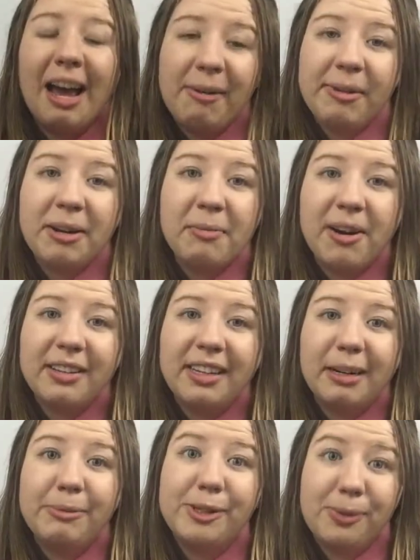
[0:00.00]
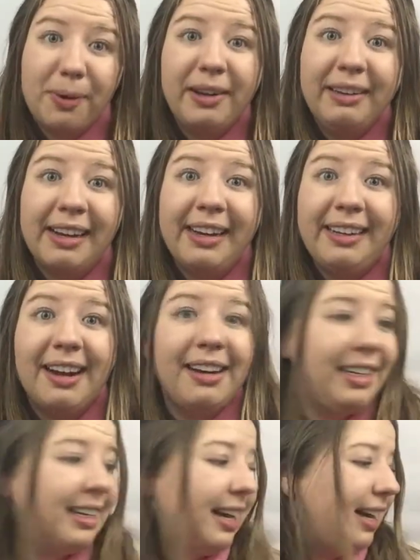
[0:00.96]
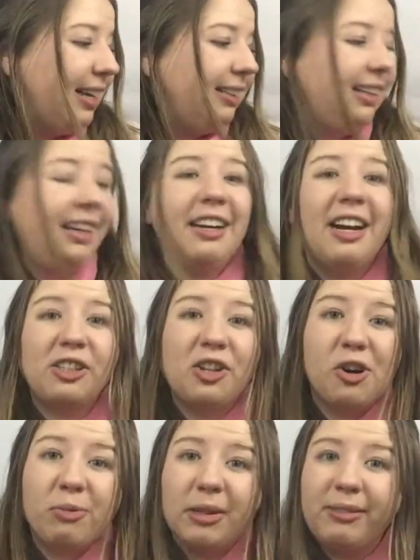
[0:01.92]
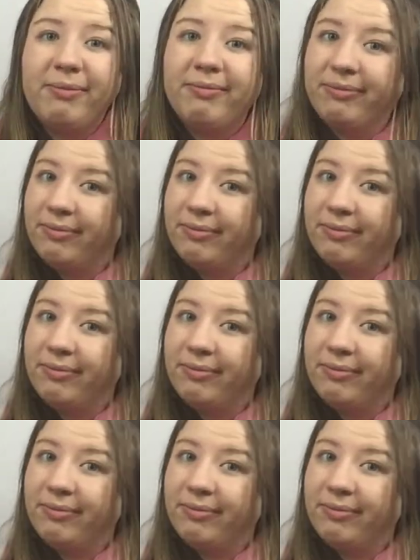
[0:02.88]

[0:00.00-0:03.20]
I'm going to mark that up to $29.99 in October.